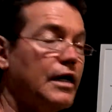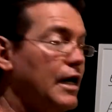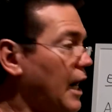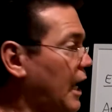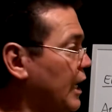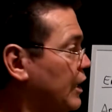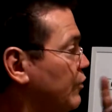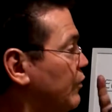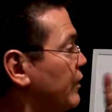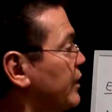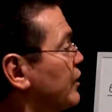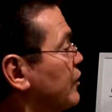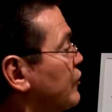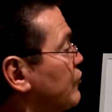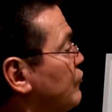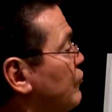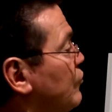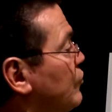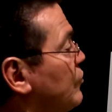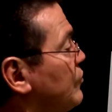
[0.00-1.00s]
are doing it
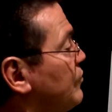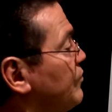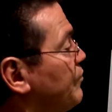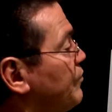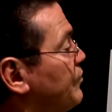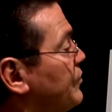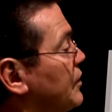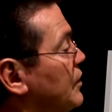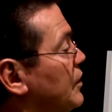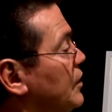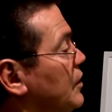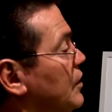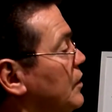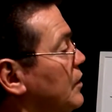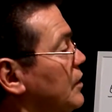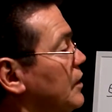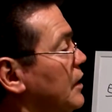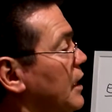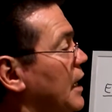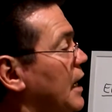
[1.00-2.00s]
through
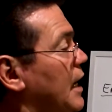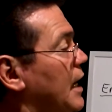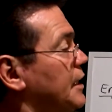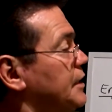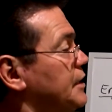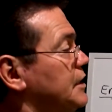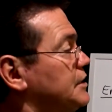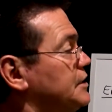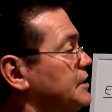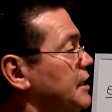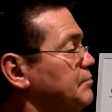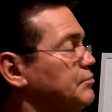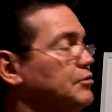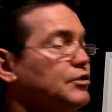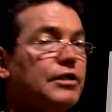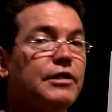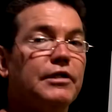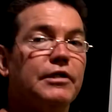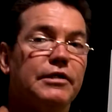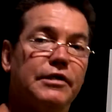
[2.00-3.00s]

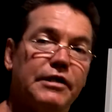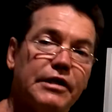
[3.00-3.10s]
deception,